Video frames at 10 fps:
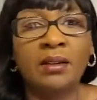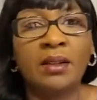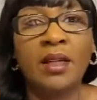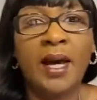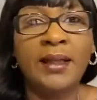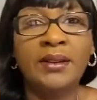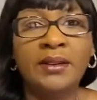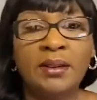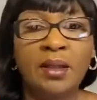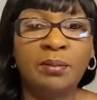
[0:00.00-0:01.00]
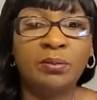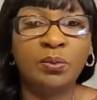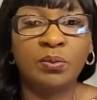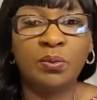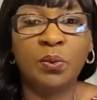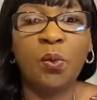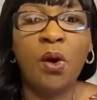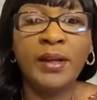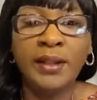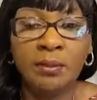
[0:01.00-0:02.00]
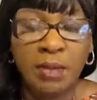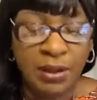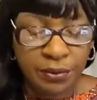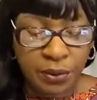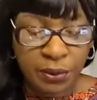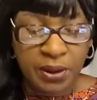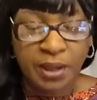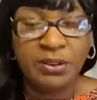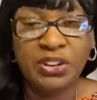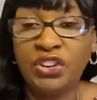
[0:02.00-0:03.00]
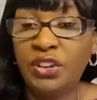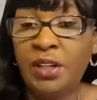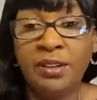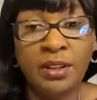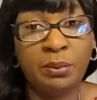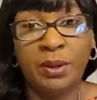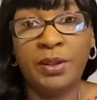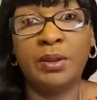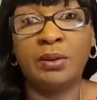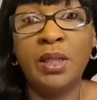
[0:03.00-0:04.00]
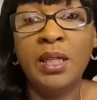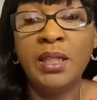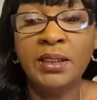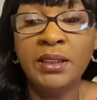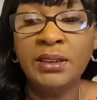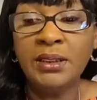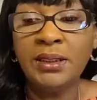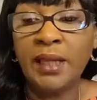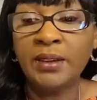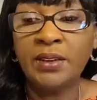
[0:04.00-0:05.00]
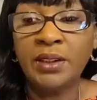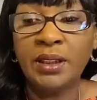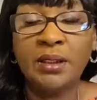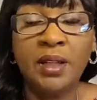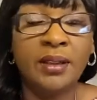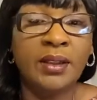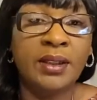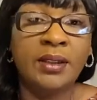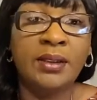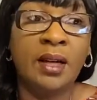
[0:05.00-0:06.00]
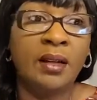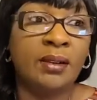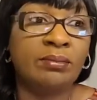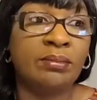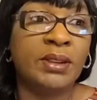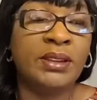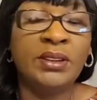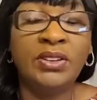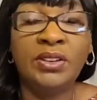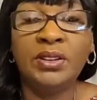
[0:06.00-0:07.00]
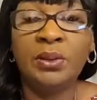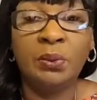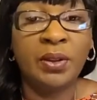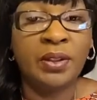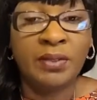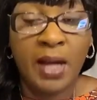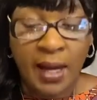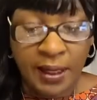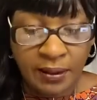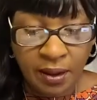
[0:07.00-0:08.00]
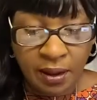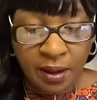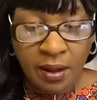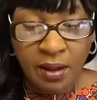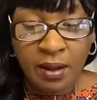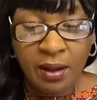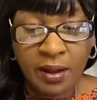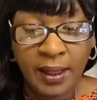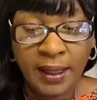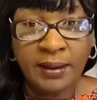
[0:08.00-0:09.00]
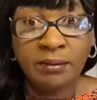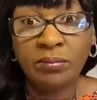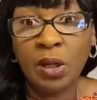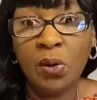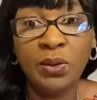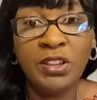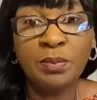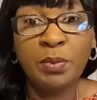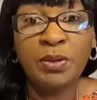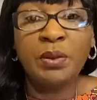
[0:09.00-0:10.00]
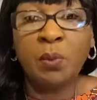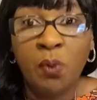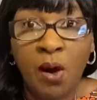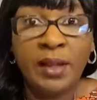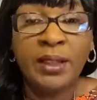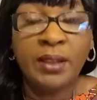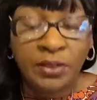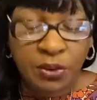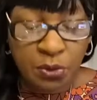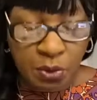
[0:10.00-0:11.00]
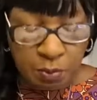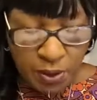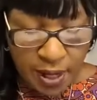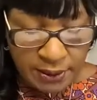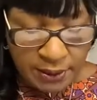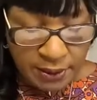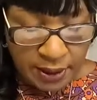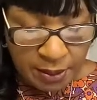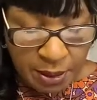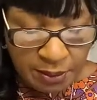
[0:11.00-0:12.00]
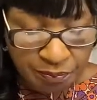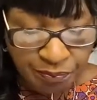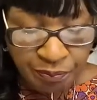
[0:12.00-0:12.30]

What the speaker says: God is walking me through, and I'm just sharing it with you. This is not a cookie cutter. This is just the word of God and the Holy Spirit walking us through a process. Amen?